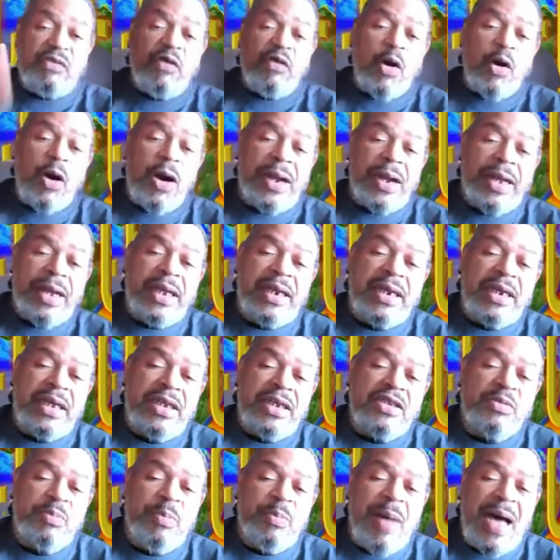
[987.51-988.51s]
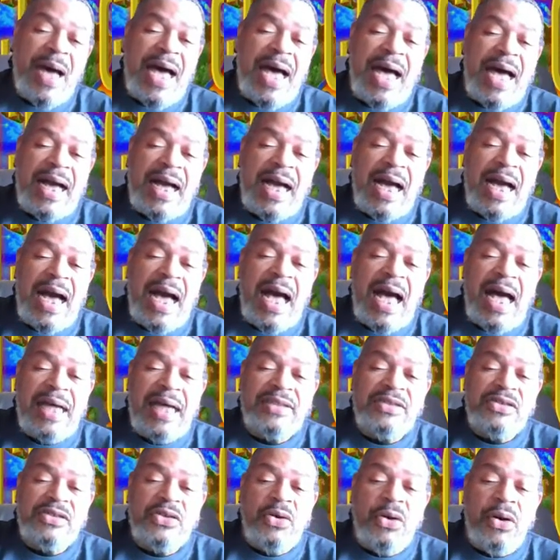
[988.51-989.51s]
For it is by
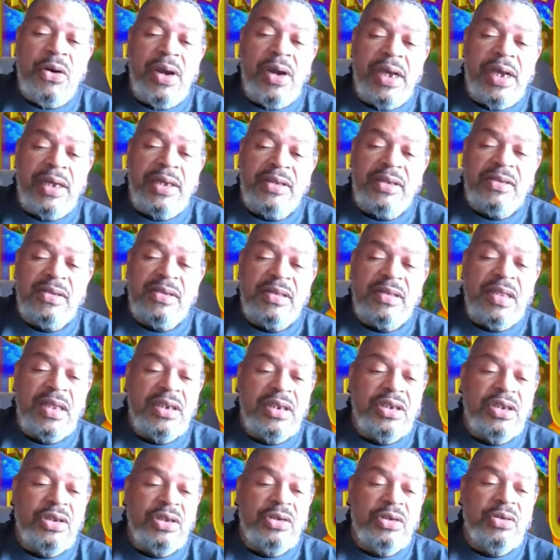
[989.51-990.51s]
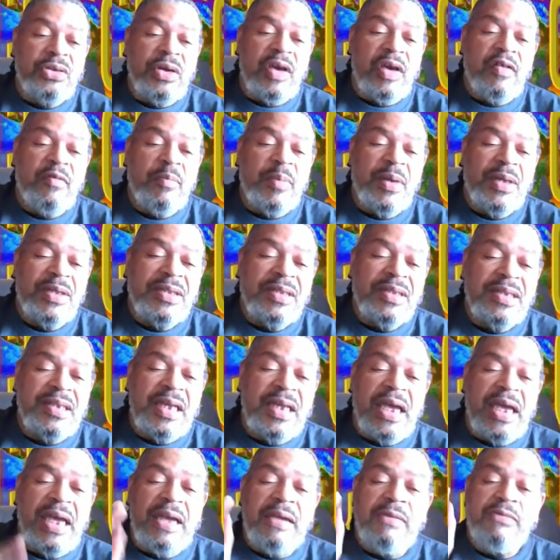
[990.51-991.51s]
God's grace that you have been
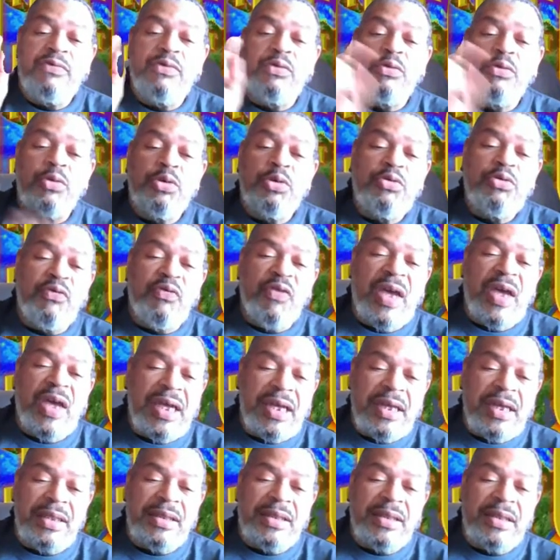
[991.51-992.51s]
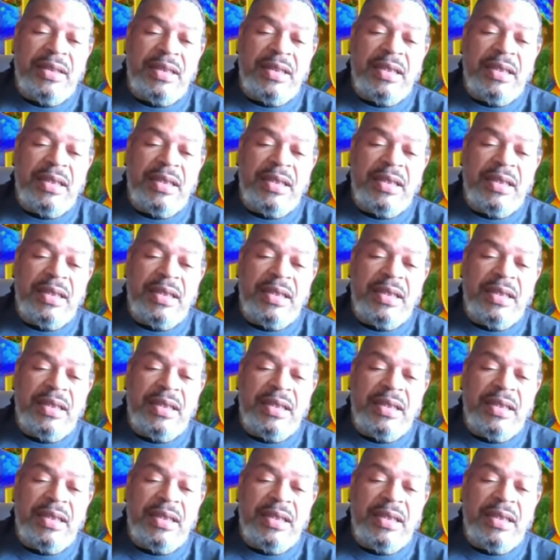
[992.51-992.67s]
saved through faith.